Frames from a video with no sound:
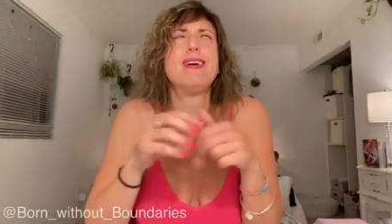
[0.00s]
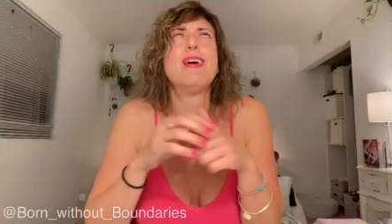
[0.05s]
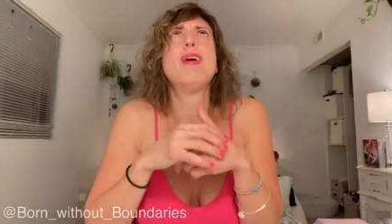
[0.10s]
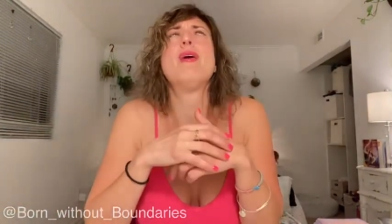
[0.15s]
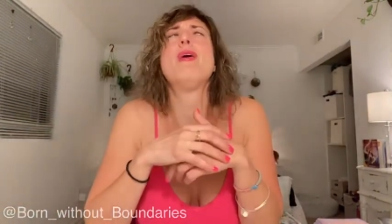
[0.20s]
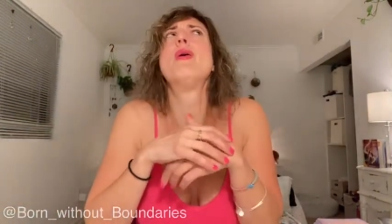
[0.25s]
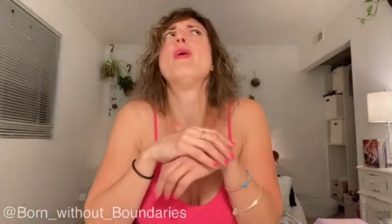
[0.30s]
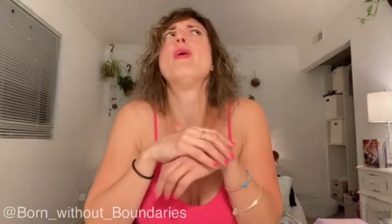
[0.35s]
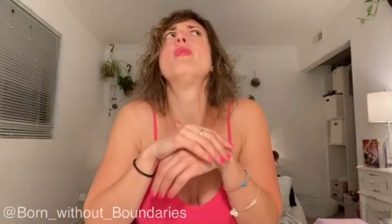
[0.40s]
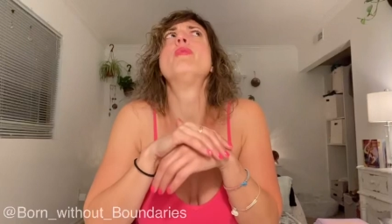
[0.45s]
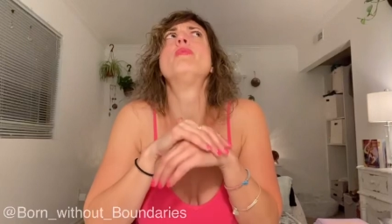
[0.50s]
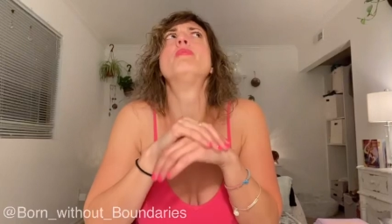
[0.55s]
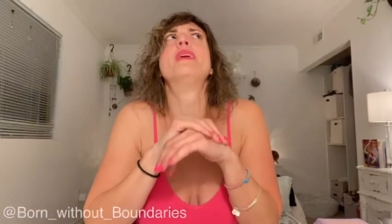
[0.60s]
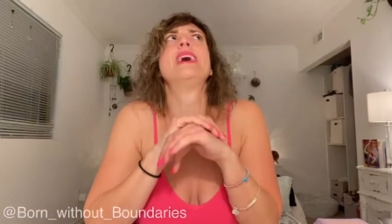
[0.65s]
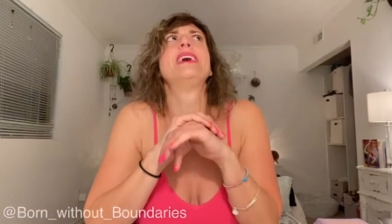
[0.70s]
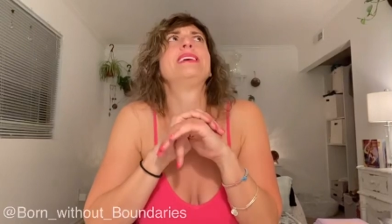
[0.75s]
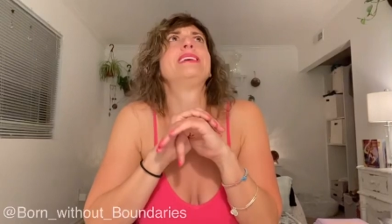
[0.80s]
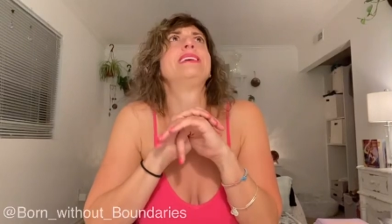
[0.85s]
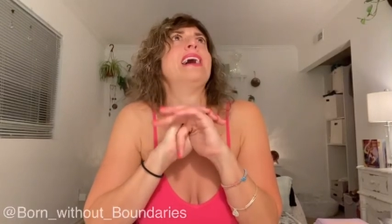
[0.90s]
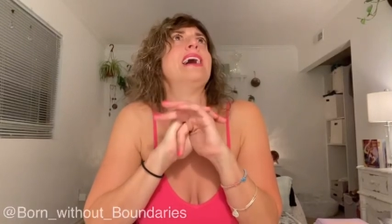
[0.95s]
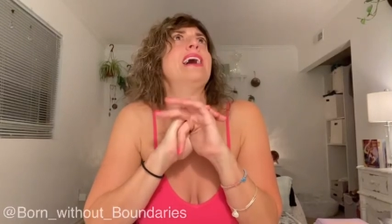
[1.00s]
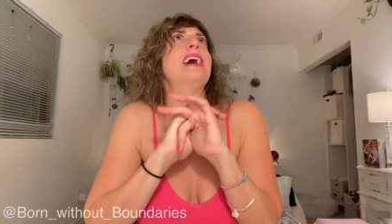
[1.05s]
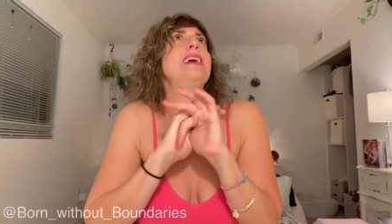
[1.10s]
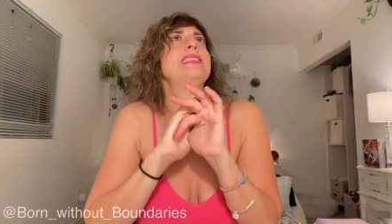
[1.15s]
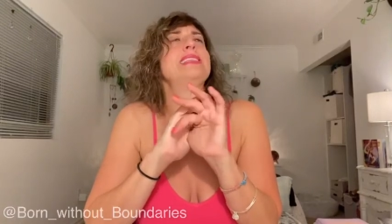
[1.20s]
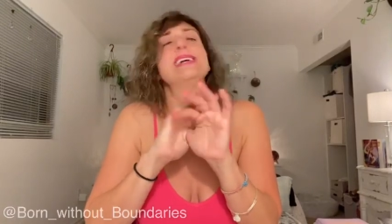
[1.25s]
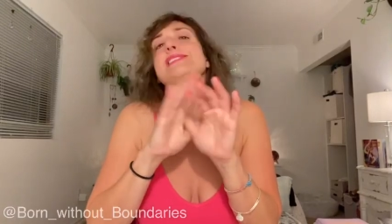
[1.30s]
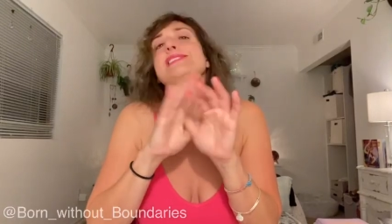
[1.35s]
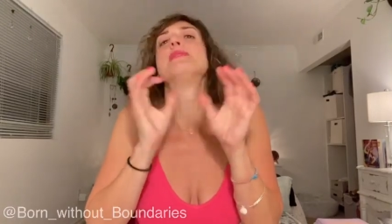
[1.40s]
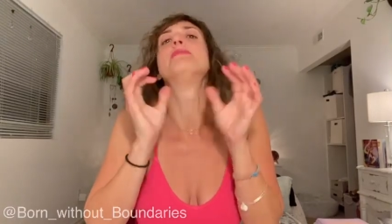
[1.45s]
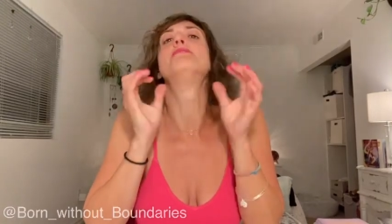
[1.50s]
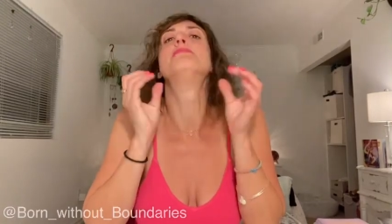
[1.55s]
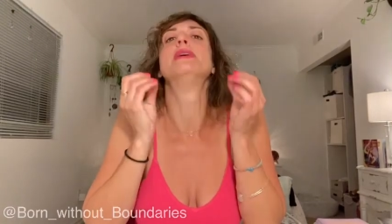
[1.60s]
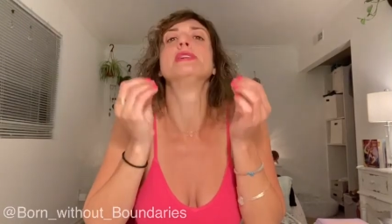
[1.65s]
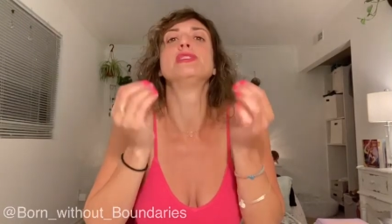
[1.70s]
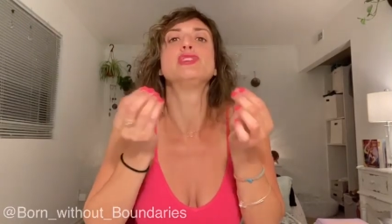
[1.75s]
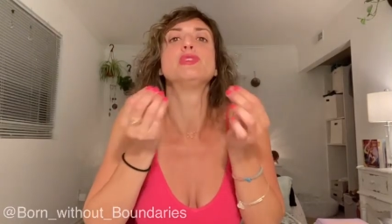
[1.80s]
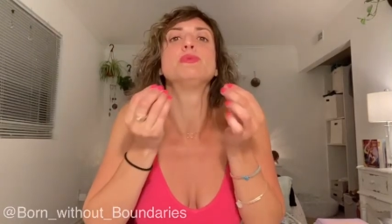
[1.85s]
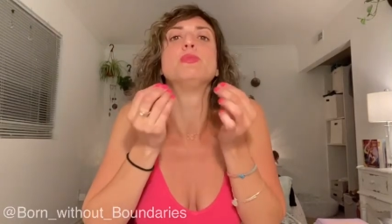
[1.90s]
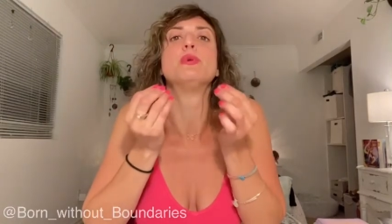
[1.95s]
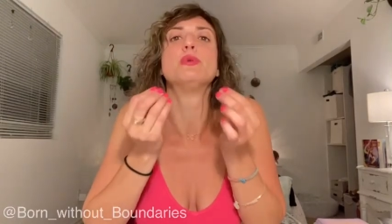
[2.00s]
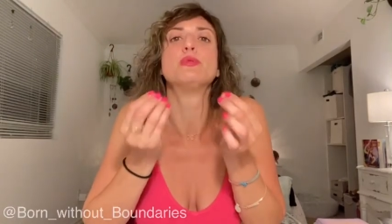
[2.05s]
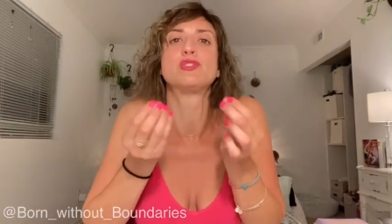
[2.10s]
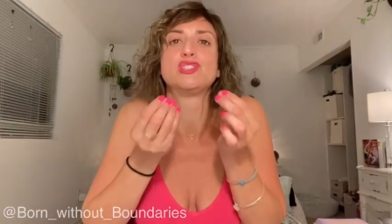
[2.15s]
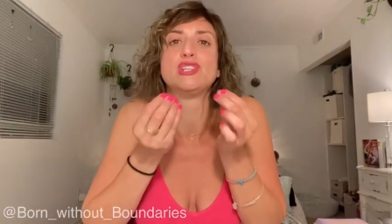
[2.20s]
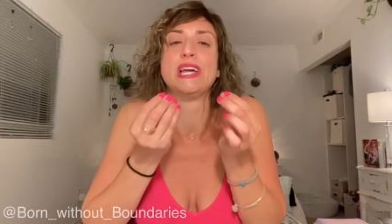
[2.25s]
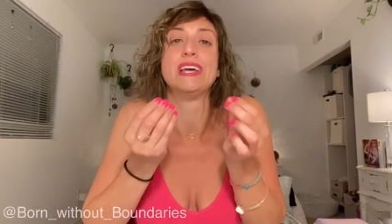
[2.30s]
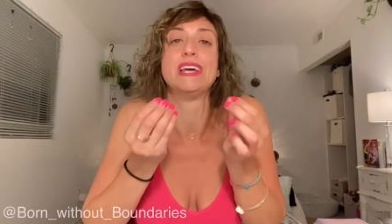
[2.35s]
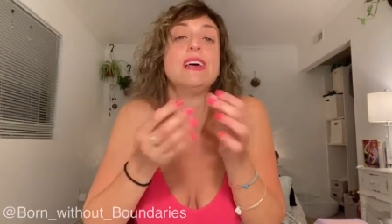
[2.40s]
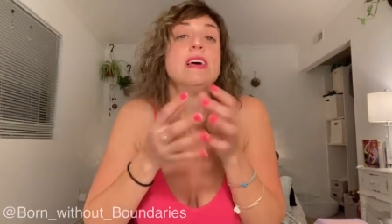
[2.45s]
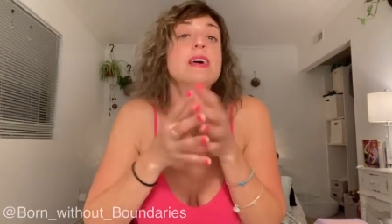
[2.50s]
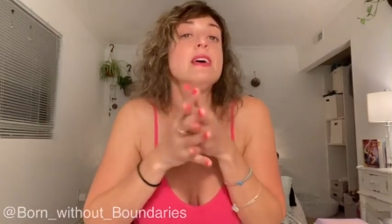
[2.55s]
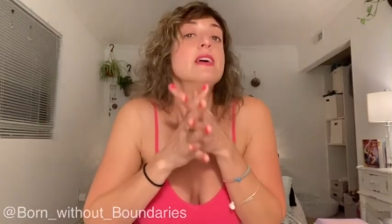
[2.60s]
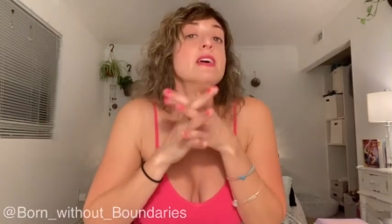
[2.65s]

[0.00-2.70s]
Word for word: Oh my God, that's a bunch of bullshit.